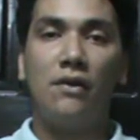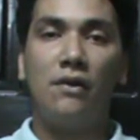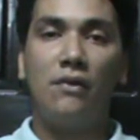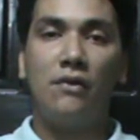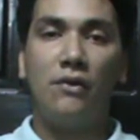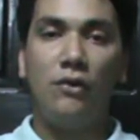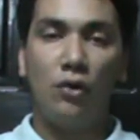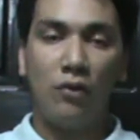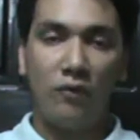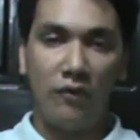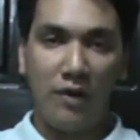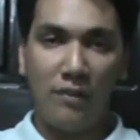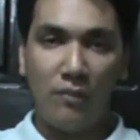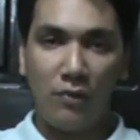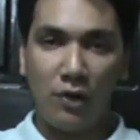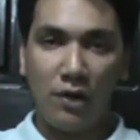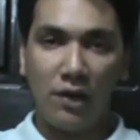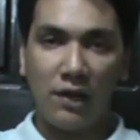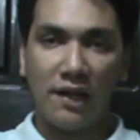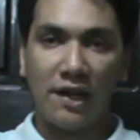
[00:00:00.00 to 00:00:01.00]

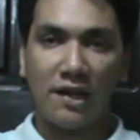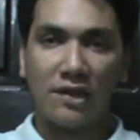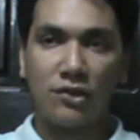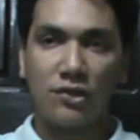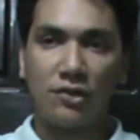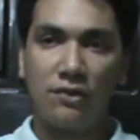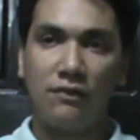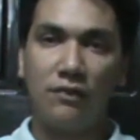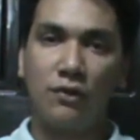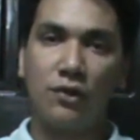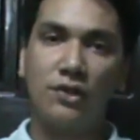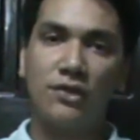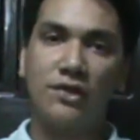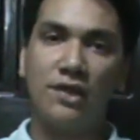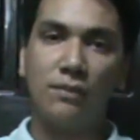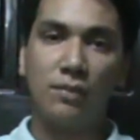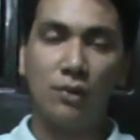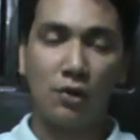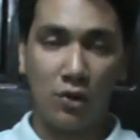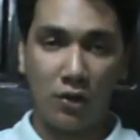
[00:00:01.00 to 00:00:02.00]
November election, for
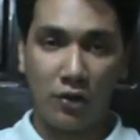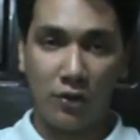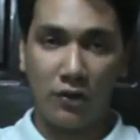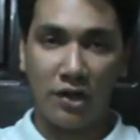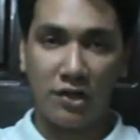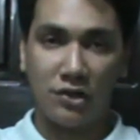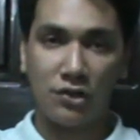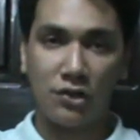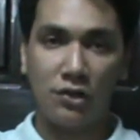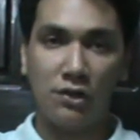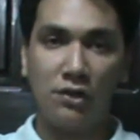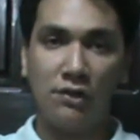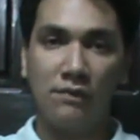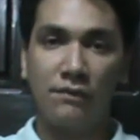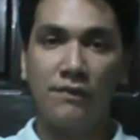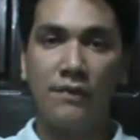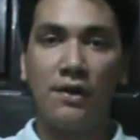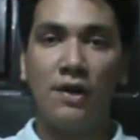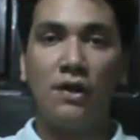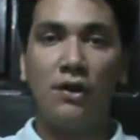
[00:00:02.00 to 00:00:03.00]
example, congressional,
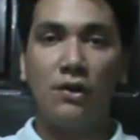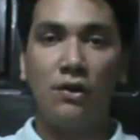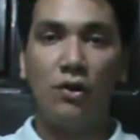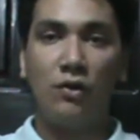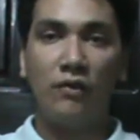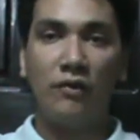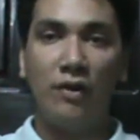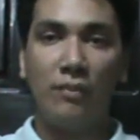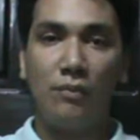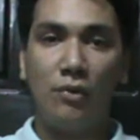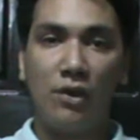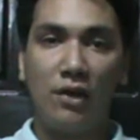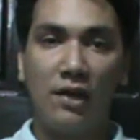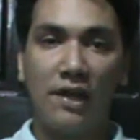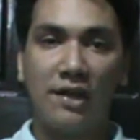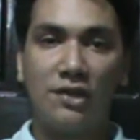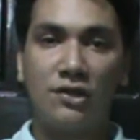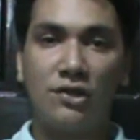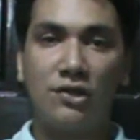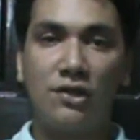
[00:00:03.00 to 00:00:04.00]
November
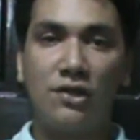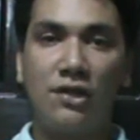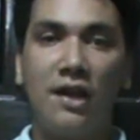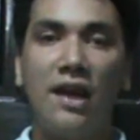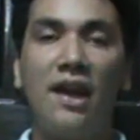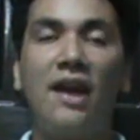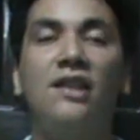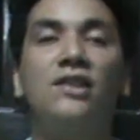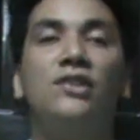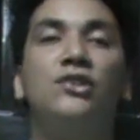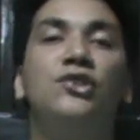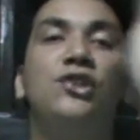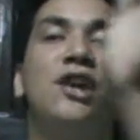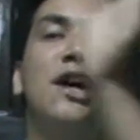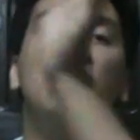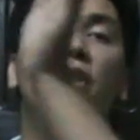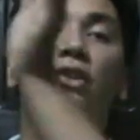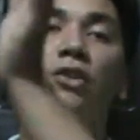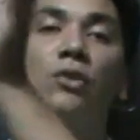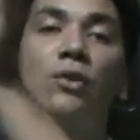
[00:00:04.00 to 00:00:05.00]
election and
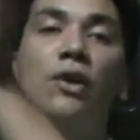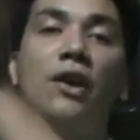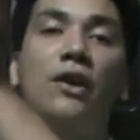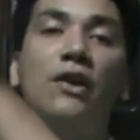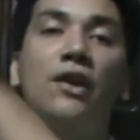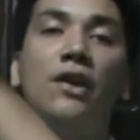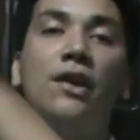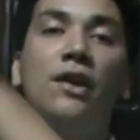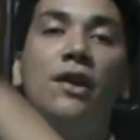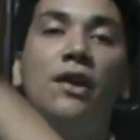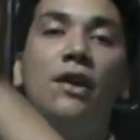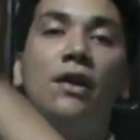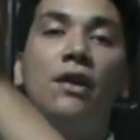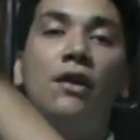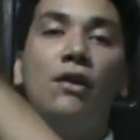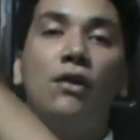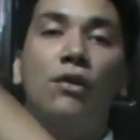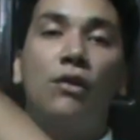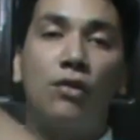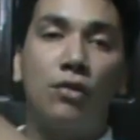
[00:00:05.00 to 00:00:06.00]
January
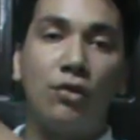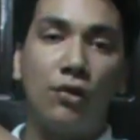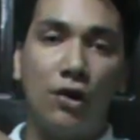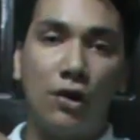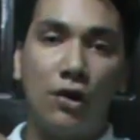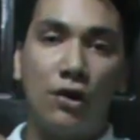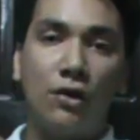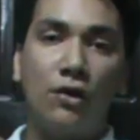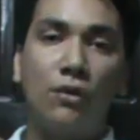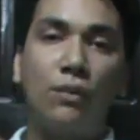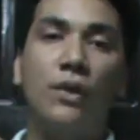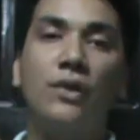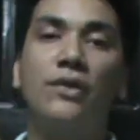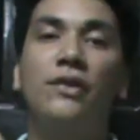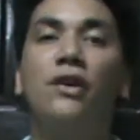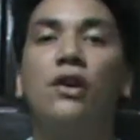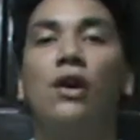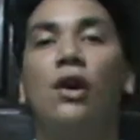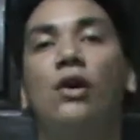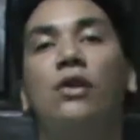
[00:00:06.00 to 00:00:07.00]
3rd, when
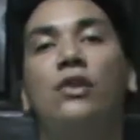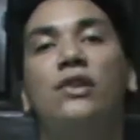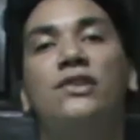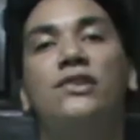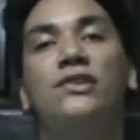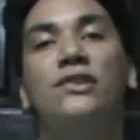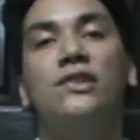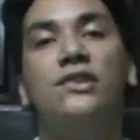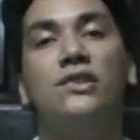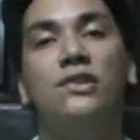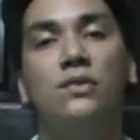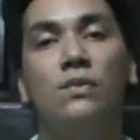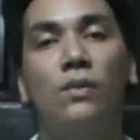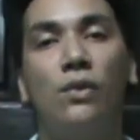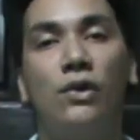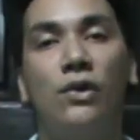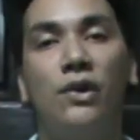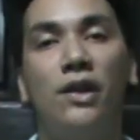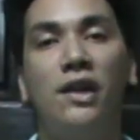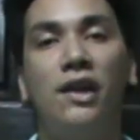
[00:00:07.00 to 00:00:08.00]
the Congress is
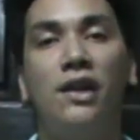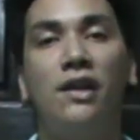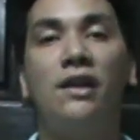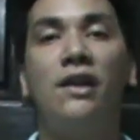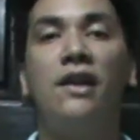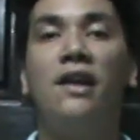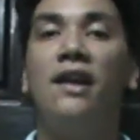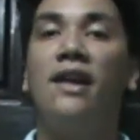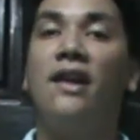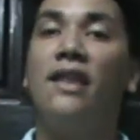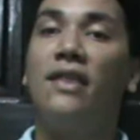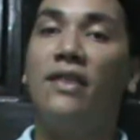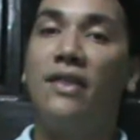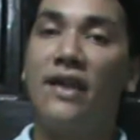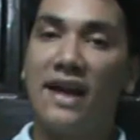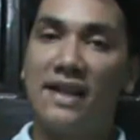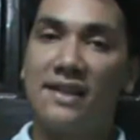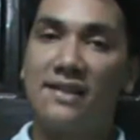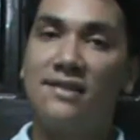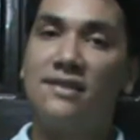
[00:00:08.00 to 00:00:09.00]
sworn in,
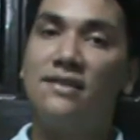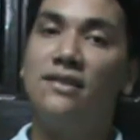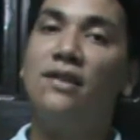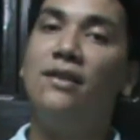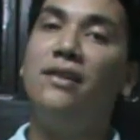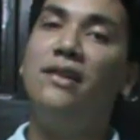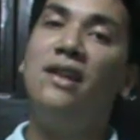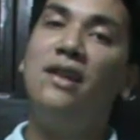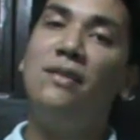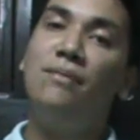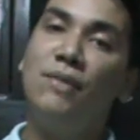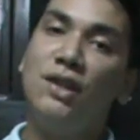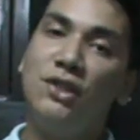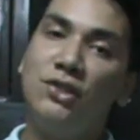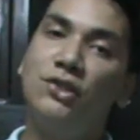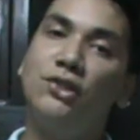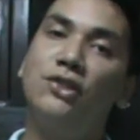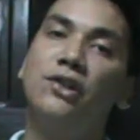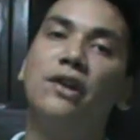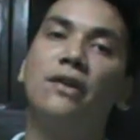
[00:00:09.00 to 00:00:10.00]
that's the
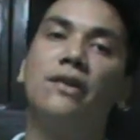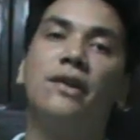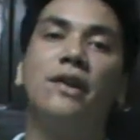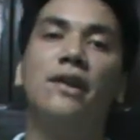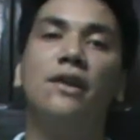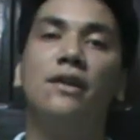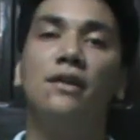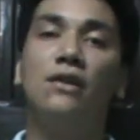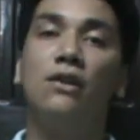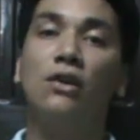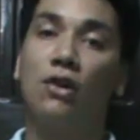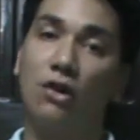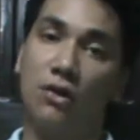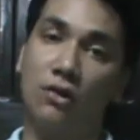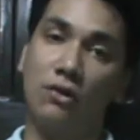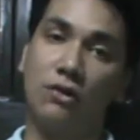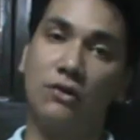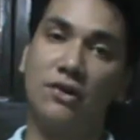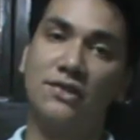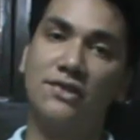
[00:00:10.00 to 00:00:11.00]
demissionary
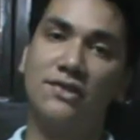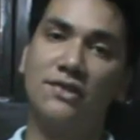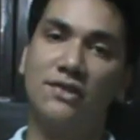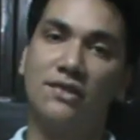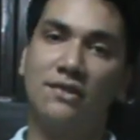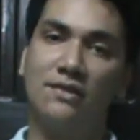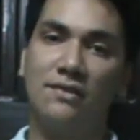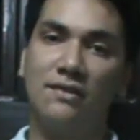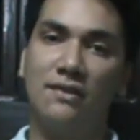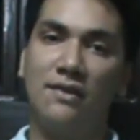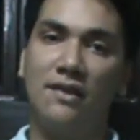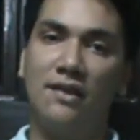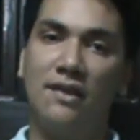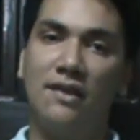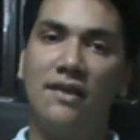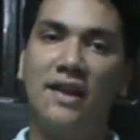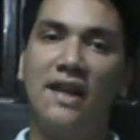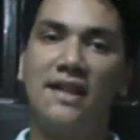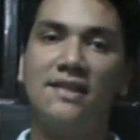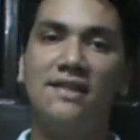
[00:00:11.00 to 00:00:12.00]
Congress.
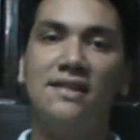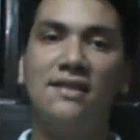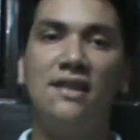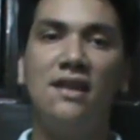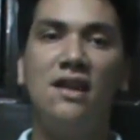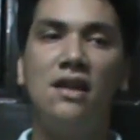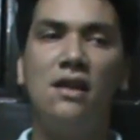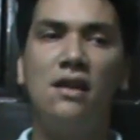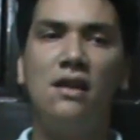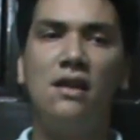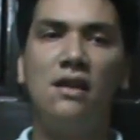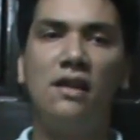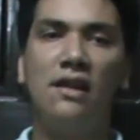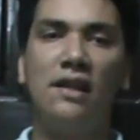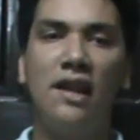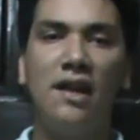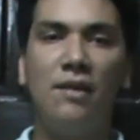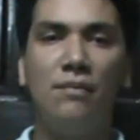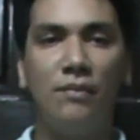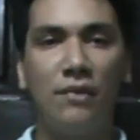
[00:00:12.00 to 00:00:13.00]
That's the
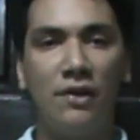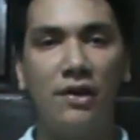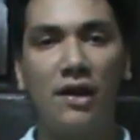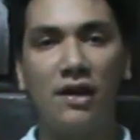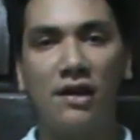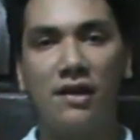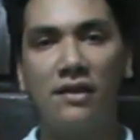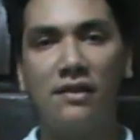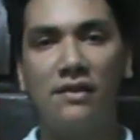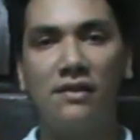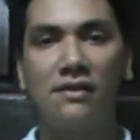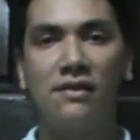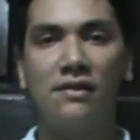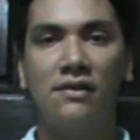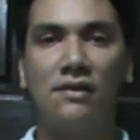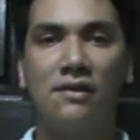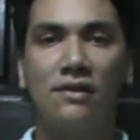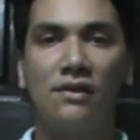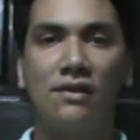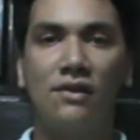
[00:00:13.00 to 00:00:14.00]
lame duck
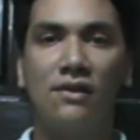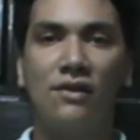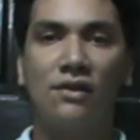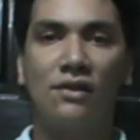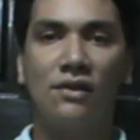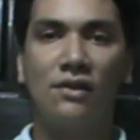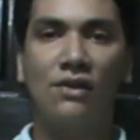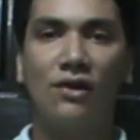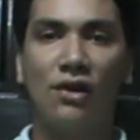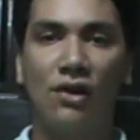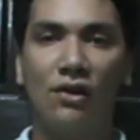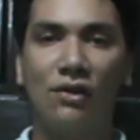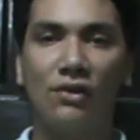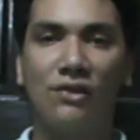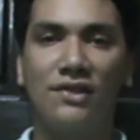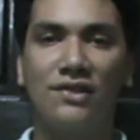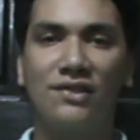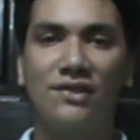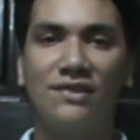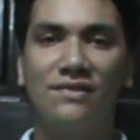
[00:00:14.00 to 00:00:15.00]

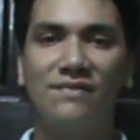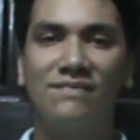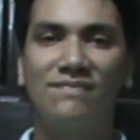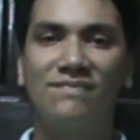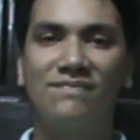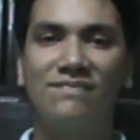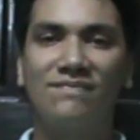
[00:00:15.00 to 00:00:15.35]
Congress.